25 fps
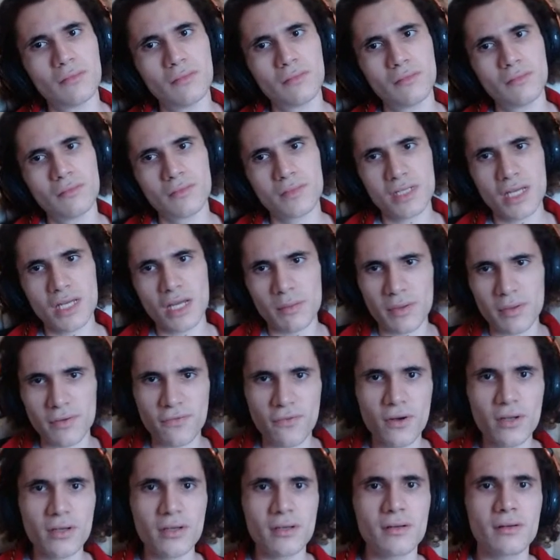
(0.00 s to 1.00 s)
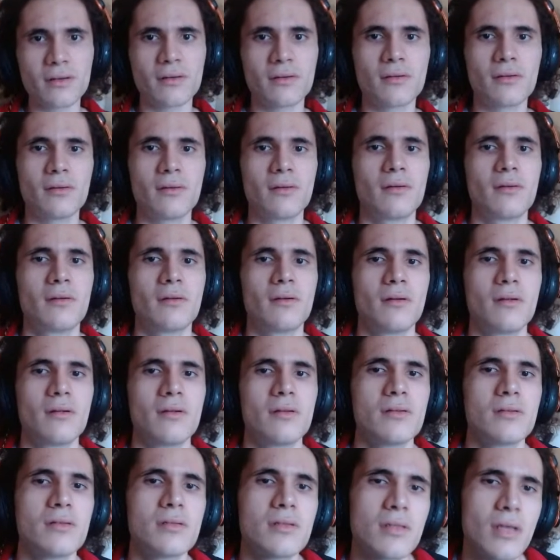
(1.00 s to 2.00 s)
It's gonna be fun.
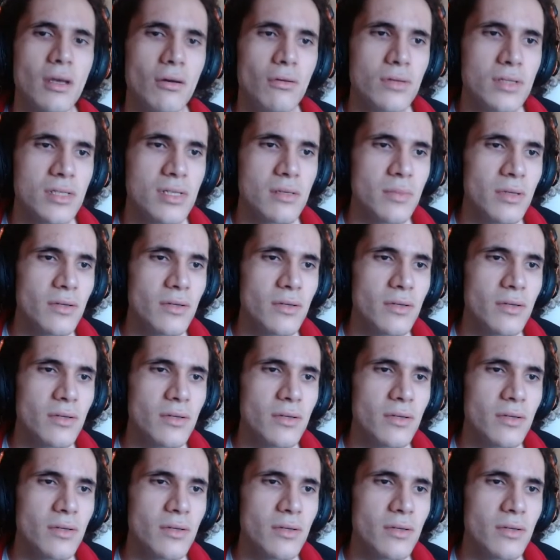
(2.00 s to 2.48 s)
It's going to be